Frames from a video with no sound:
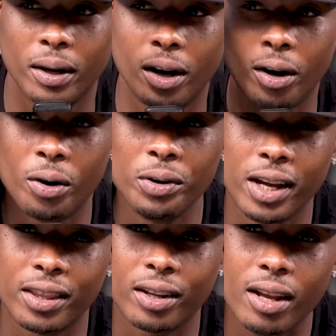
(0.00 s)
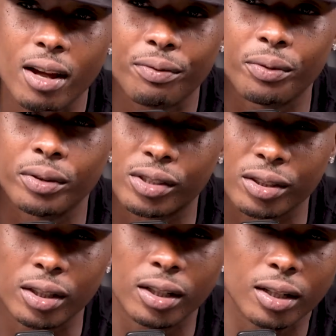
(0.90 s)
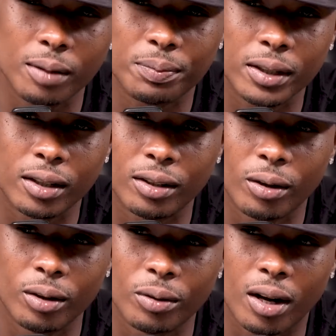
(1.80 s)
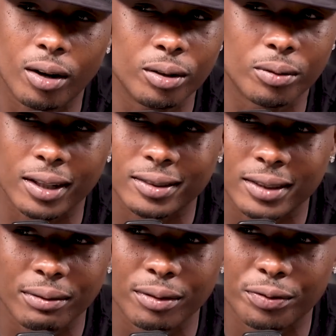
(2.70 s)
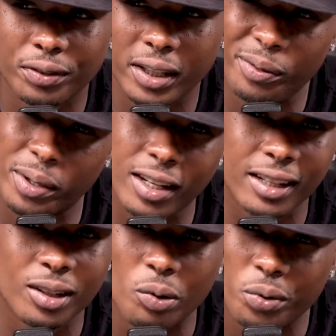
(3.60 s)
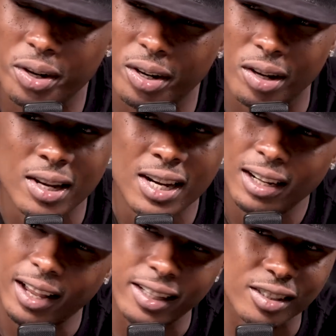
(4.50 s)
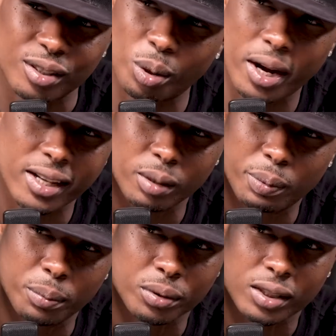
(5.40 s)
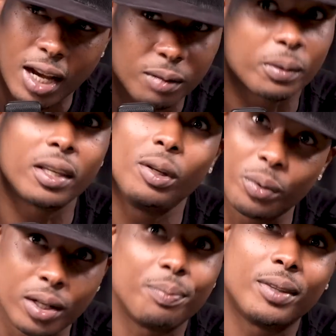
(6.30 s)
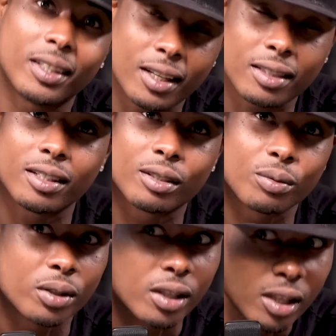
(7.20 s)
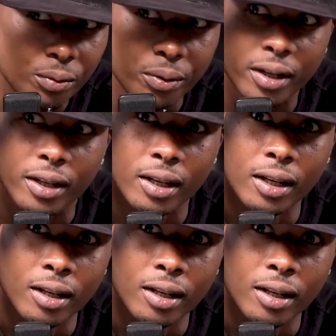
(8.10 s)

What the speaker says: a whole nother level and just hung up there on Oluwai. Oluwai 7 feet. He wasn't like no real, like just thrashing people's shots, but he went up to get this one. And he went,